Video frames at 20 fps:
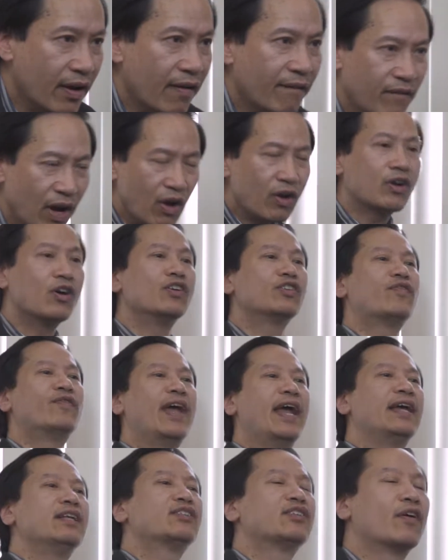Varicose
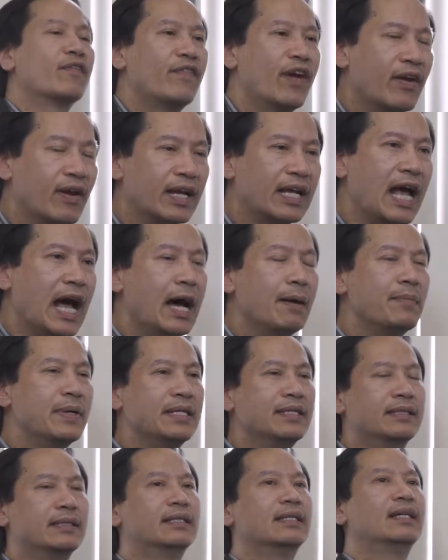veins are a very
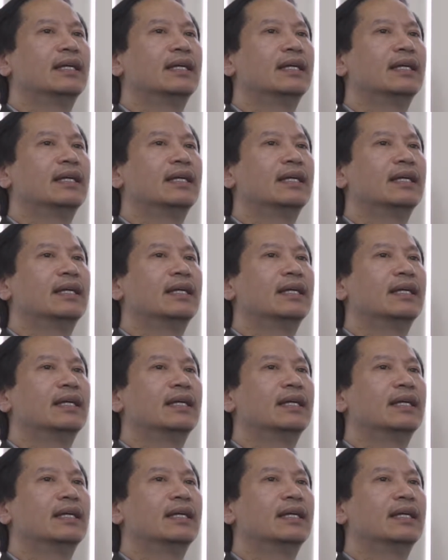common